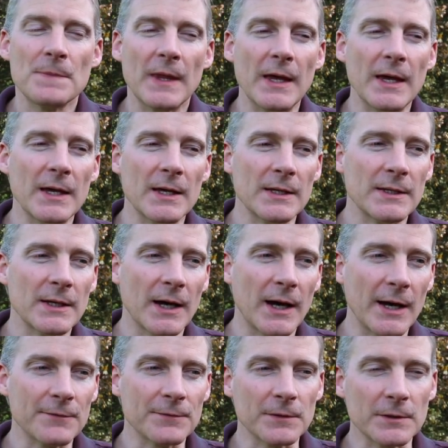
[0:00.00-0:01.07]
And
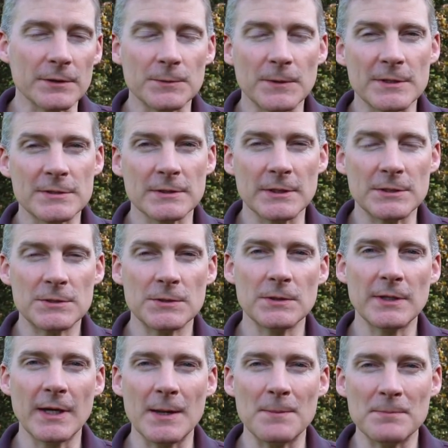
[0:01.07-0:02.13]
I've learned recently too
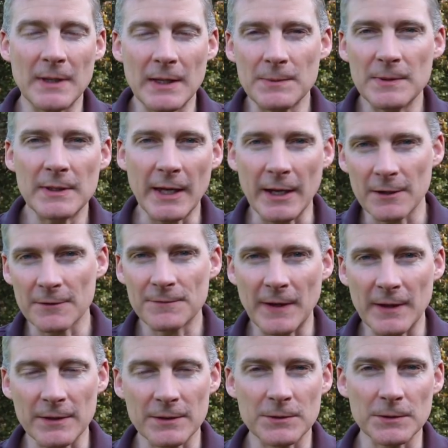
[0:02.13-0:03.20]
that maybe hair
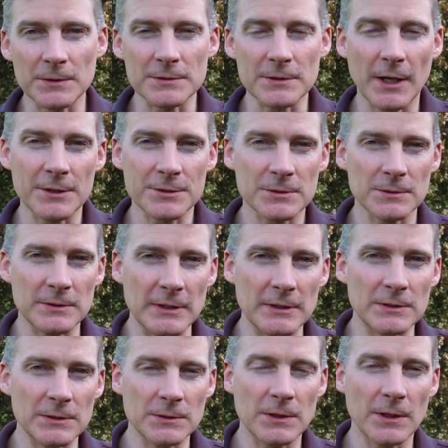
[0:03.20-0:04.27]
follicles also need
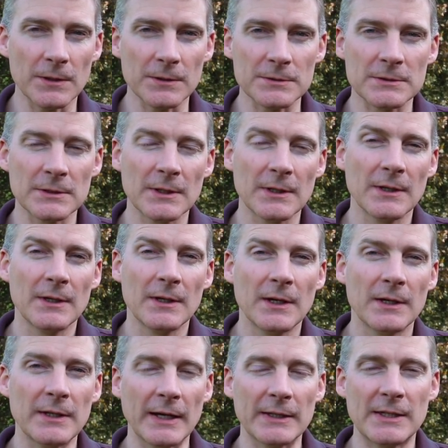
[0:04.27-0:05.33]
glucose
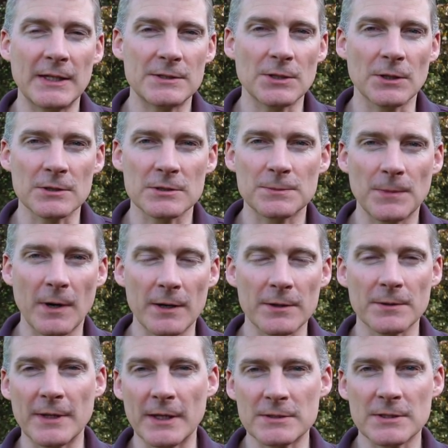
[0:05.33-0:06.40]
and not ketones,
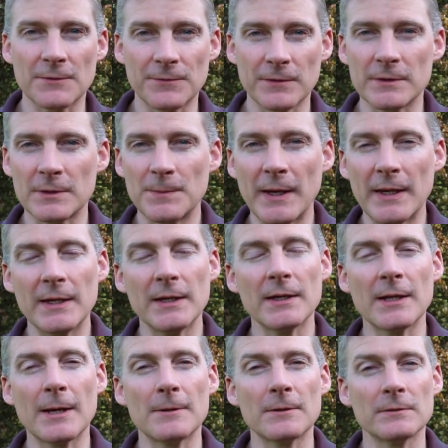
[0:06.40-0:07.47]
although that's up for debate
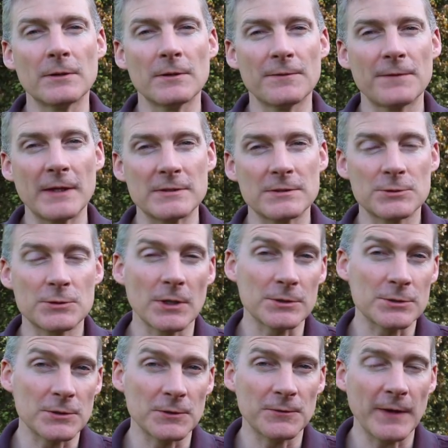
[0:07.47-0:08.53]
and I don't know if that's a
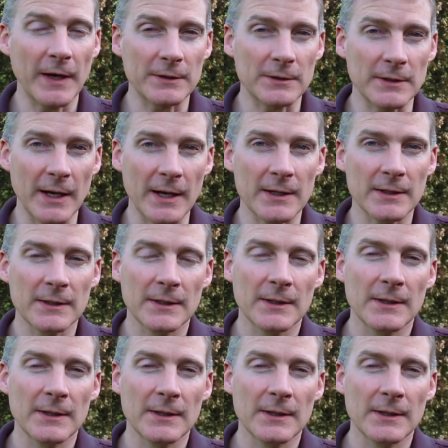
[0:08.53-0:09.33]
true fact or not.